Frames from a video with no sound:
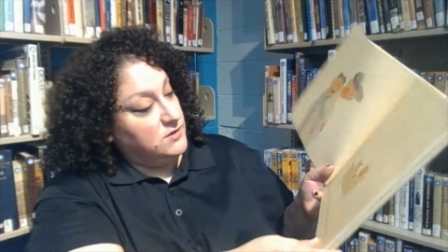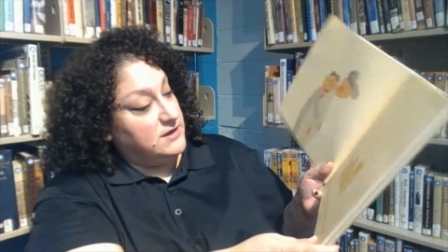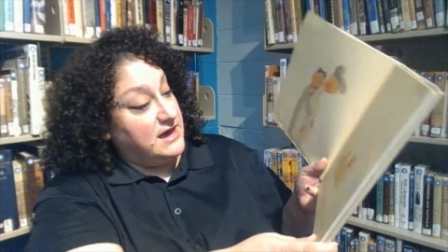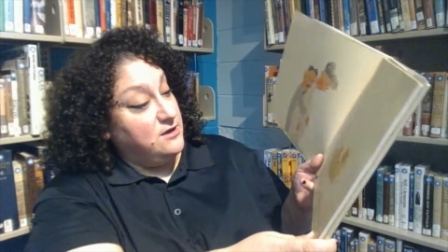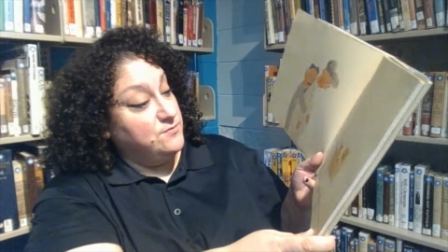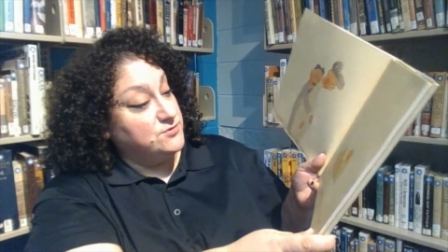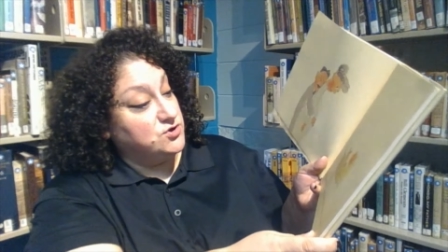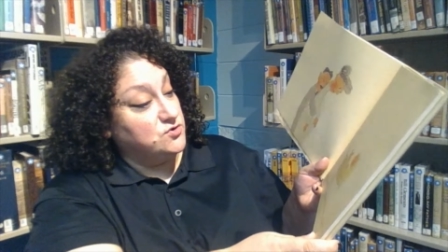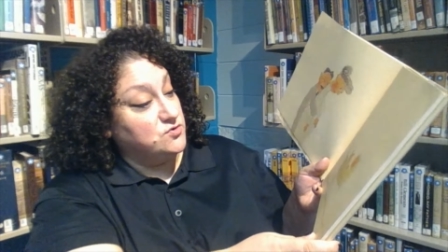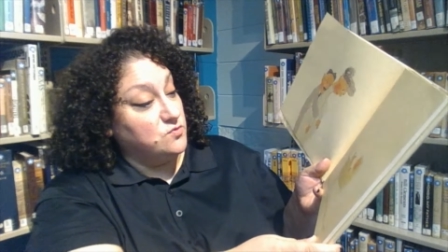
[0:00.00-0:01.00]
Albert
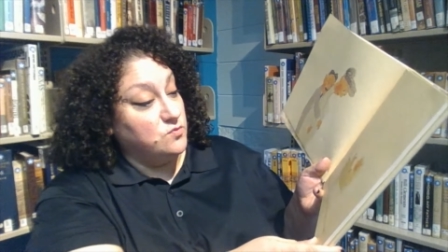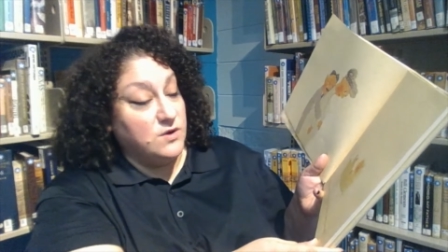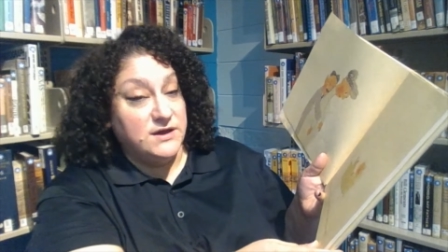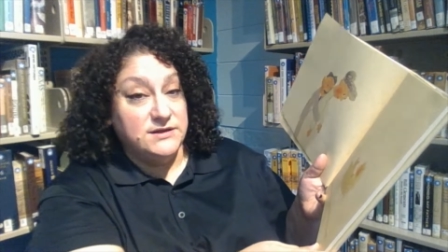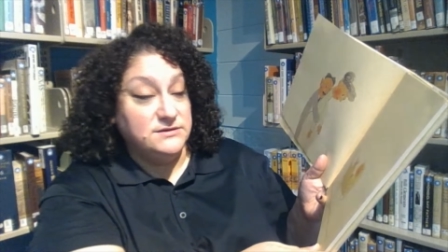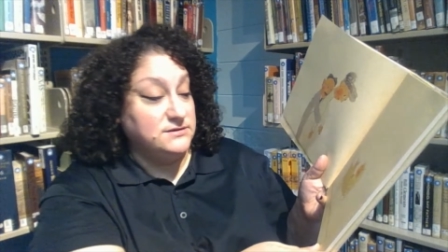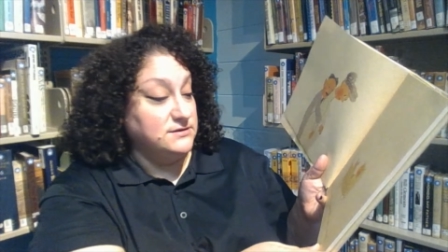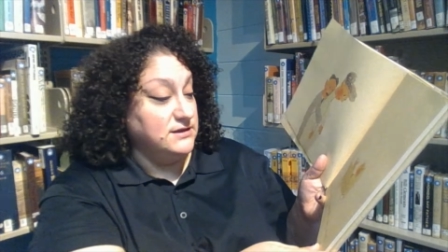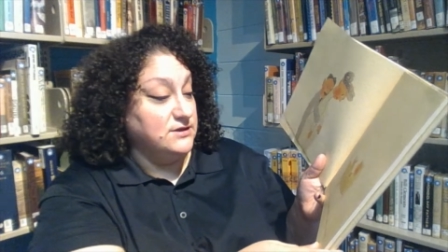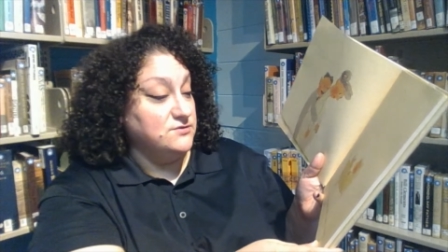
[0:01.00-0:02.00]
turned 1
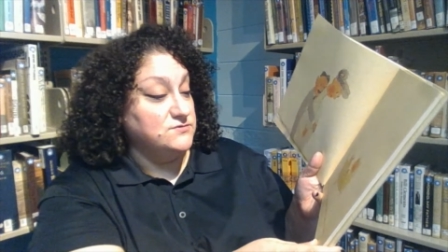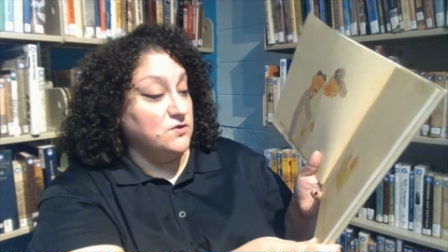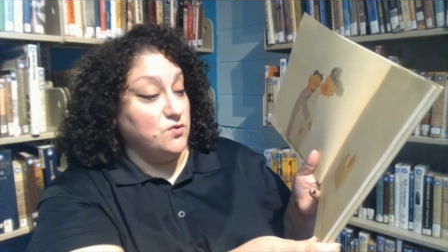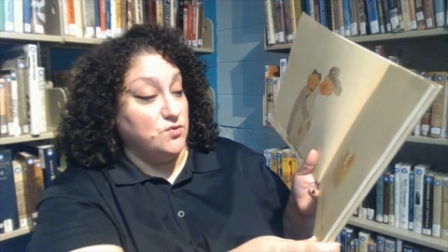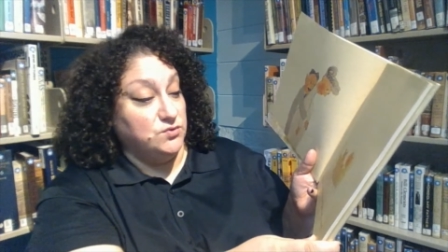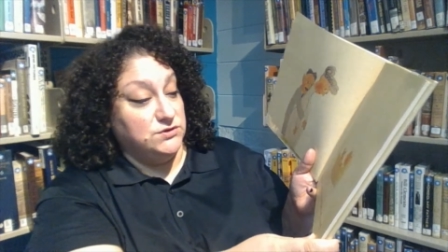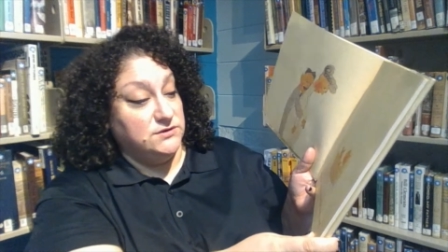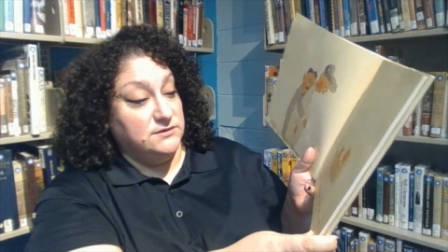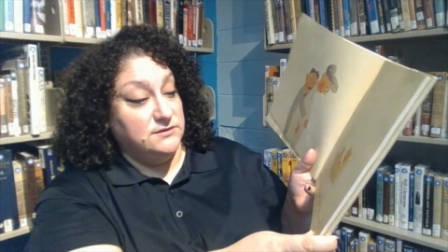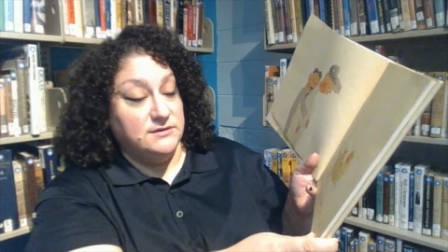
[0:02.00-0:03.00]
year old
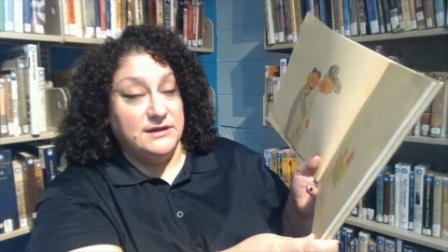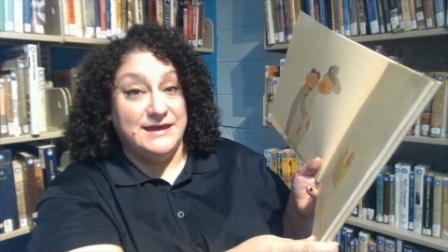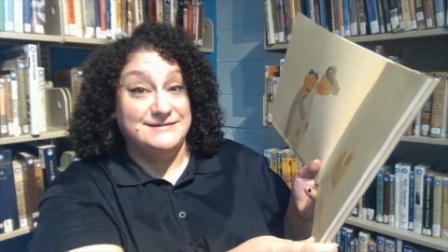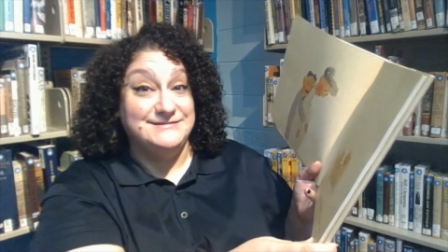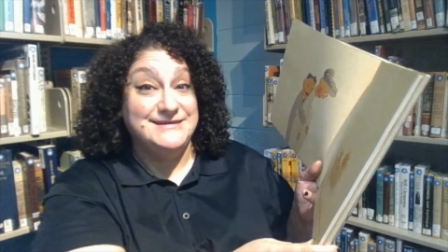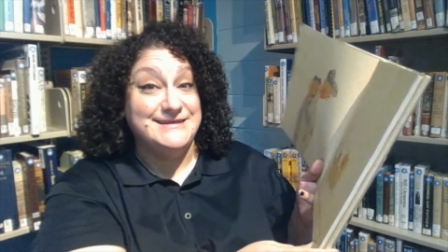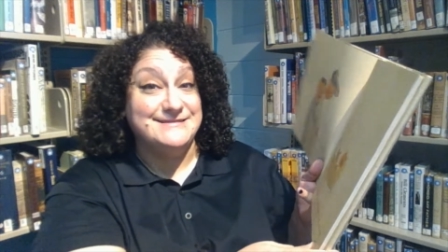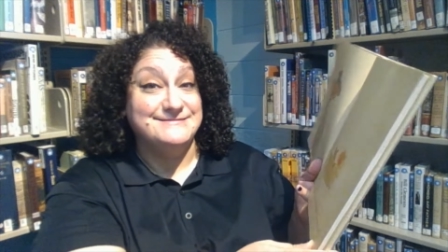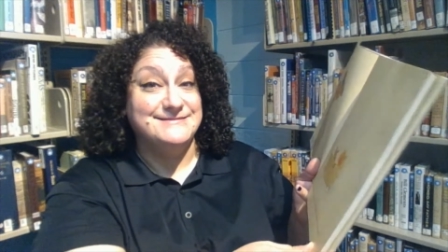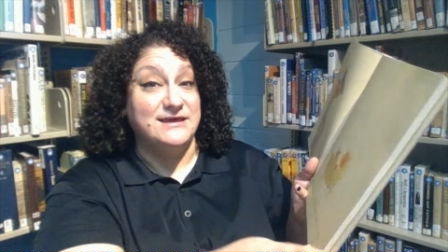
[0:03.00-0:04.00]
and didn't
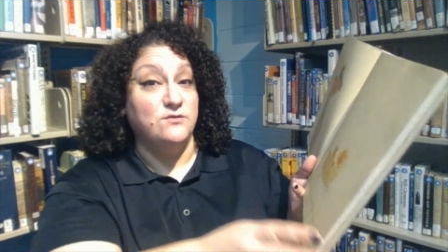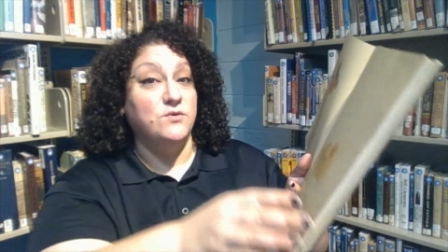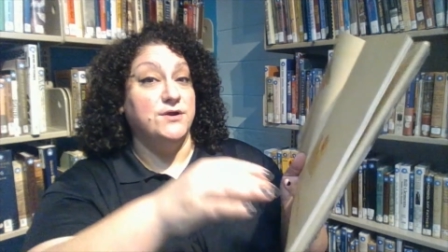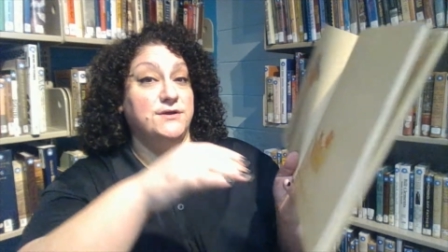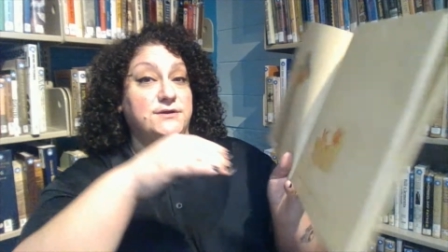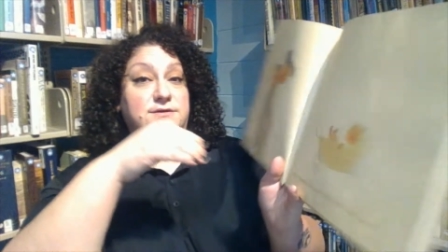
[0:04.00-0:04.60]
say a word.